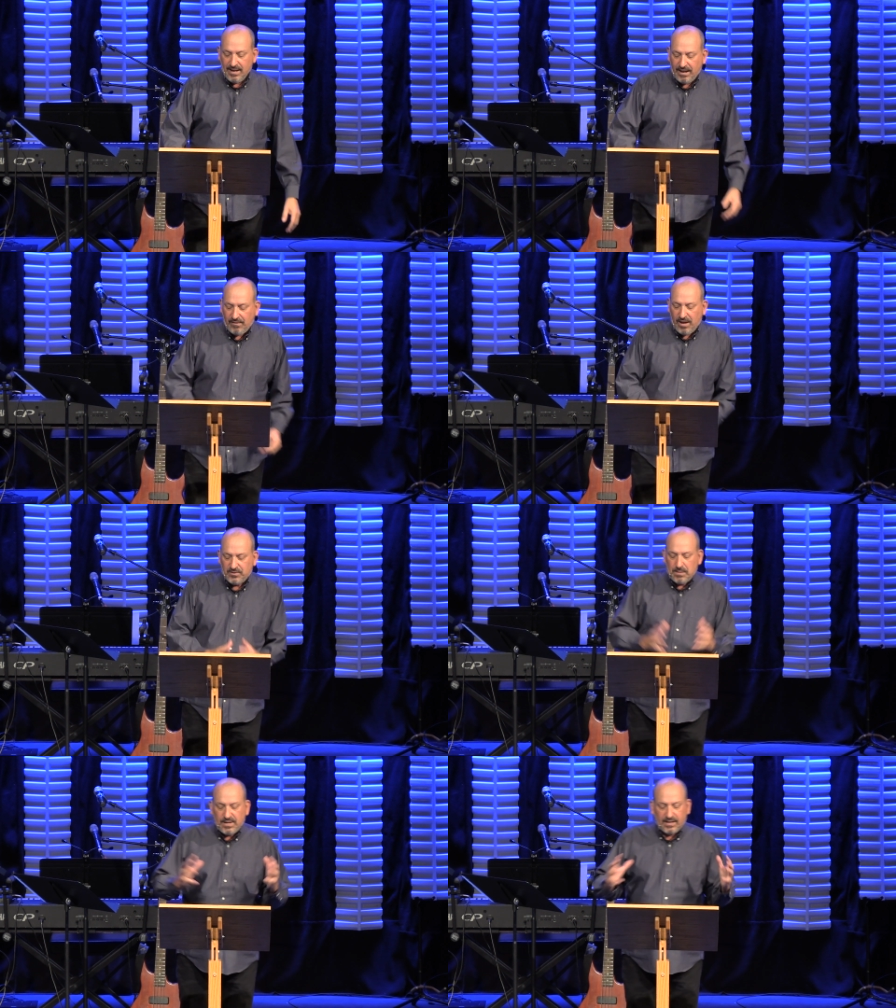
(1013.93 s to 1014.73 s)
If, if
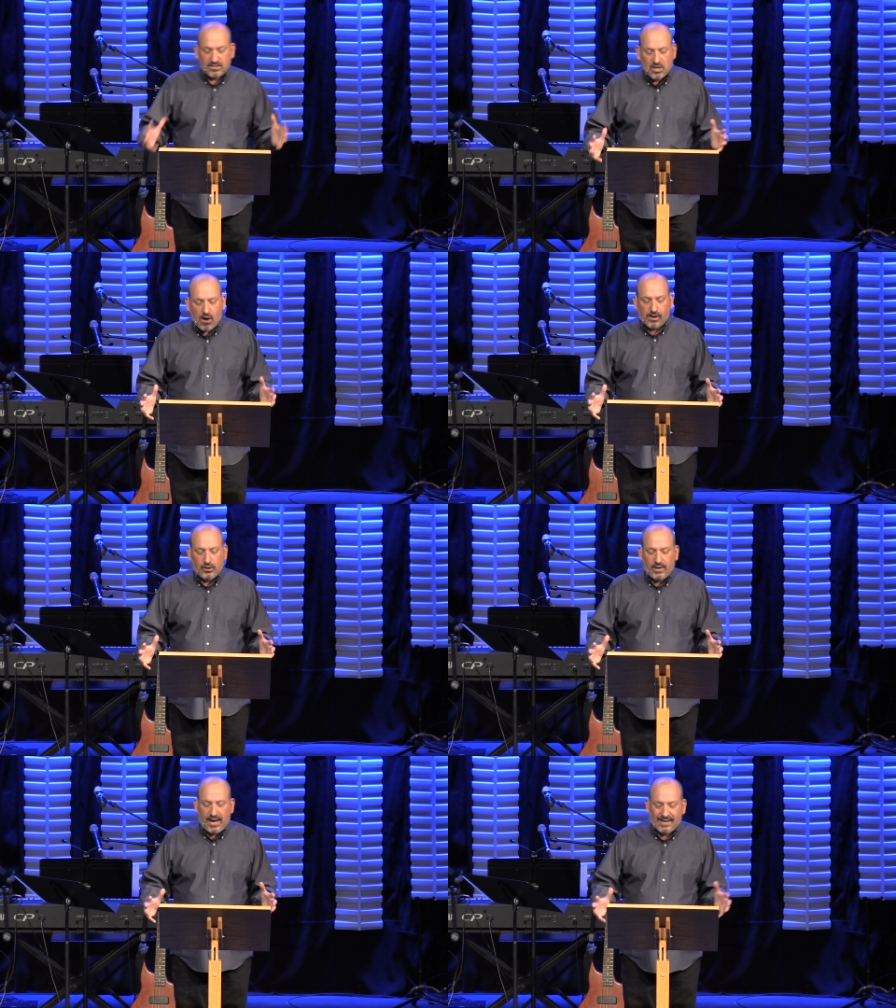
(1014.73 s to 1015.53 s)
something is dark,
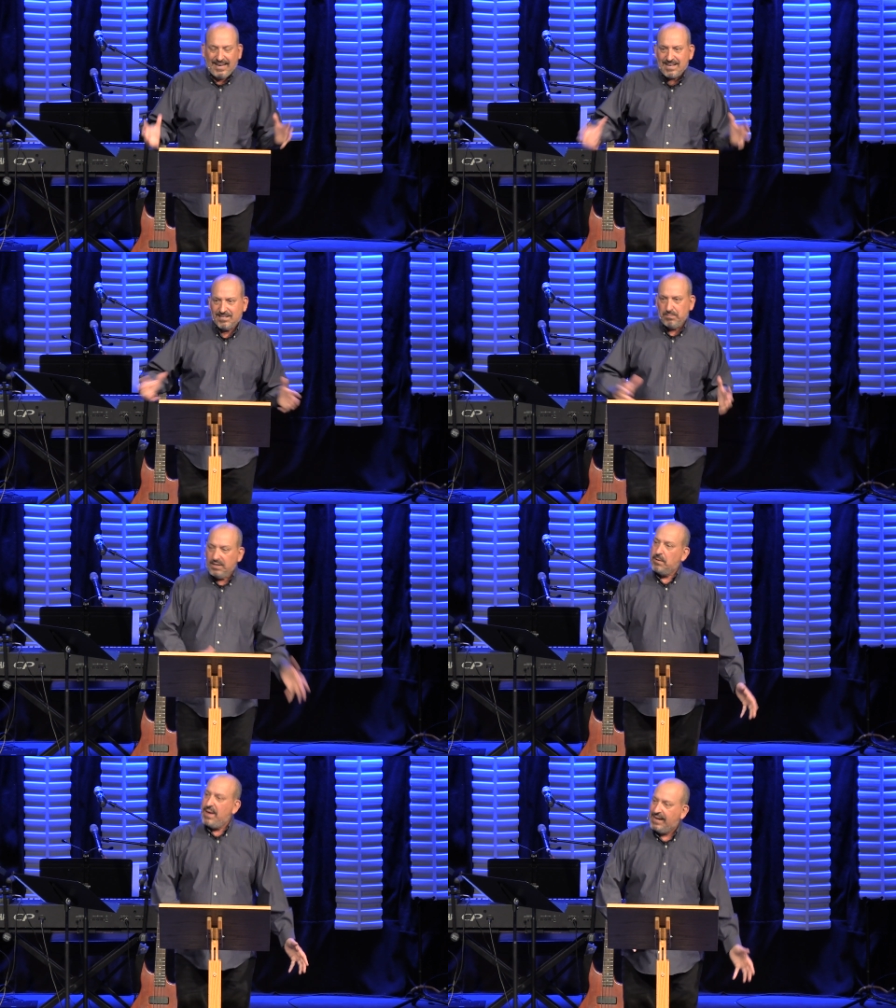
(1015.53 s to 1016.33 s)
you can't get
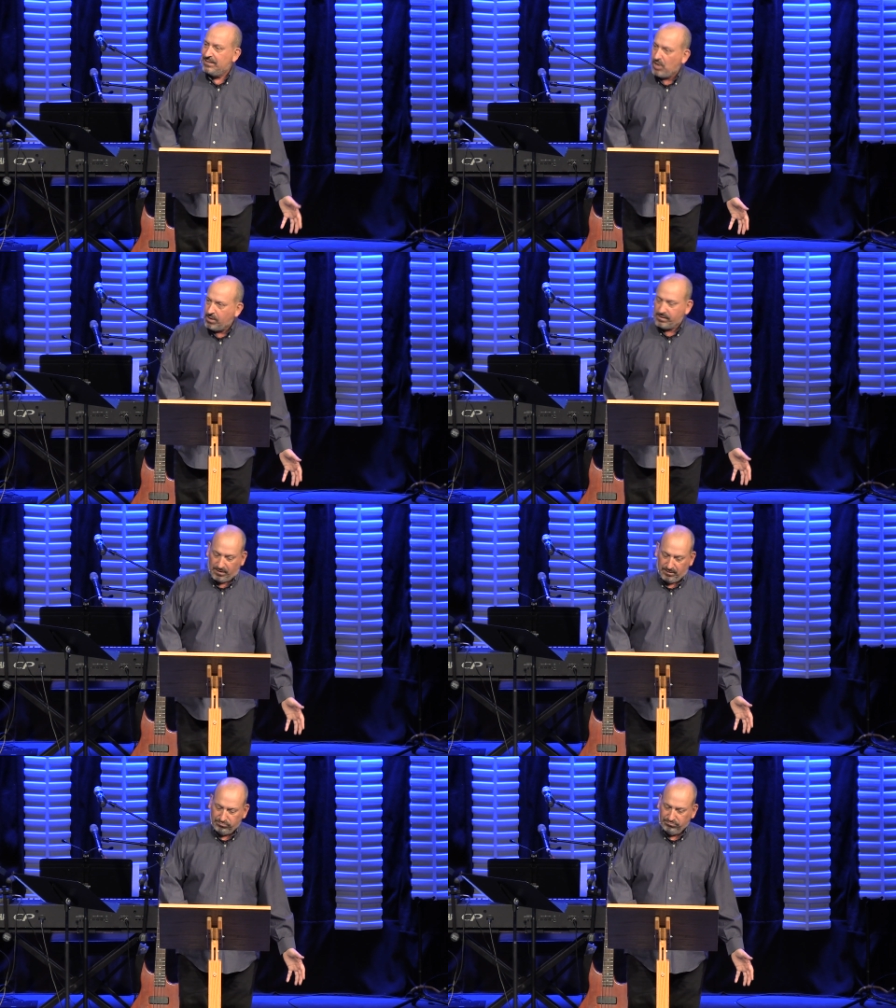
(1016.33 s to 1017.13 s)
something to make it darker.